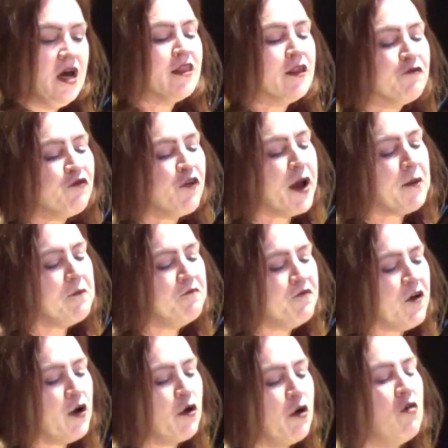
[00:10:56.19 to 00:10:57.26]
the
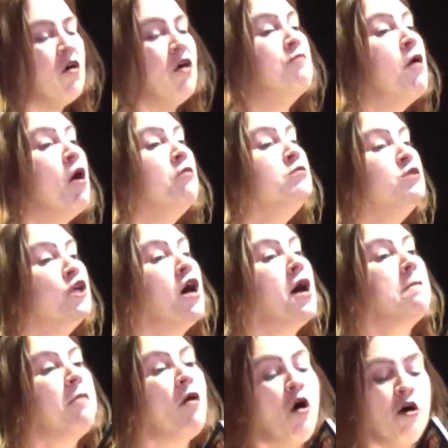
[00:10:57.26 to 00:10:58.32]
framed photo of Pope
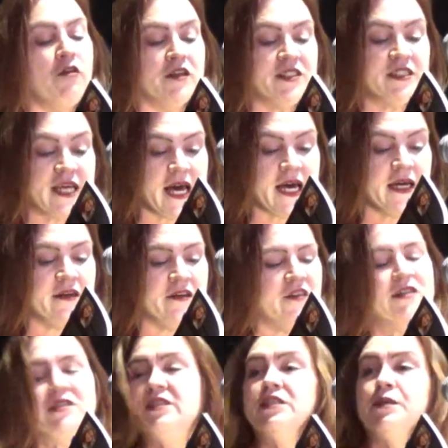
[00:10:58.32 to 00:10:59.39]
John Paul II
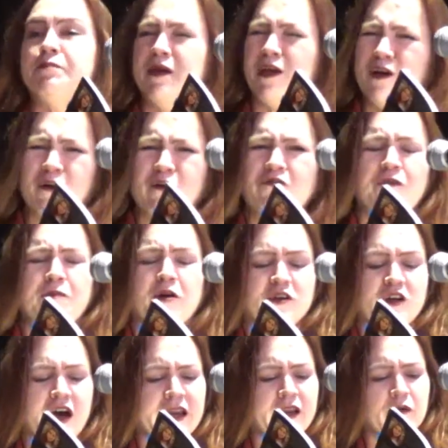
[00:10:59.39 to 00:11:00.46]
that disappeared from
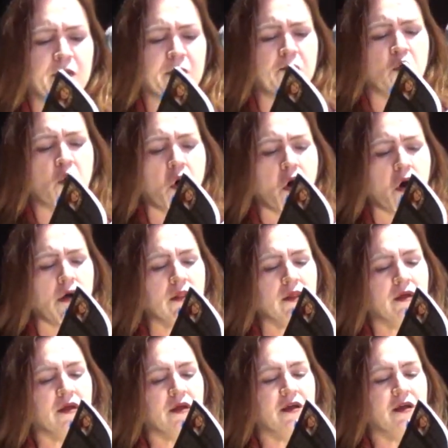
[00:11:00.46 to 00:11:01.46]
our dining room wall,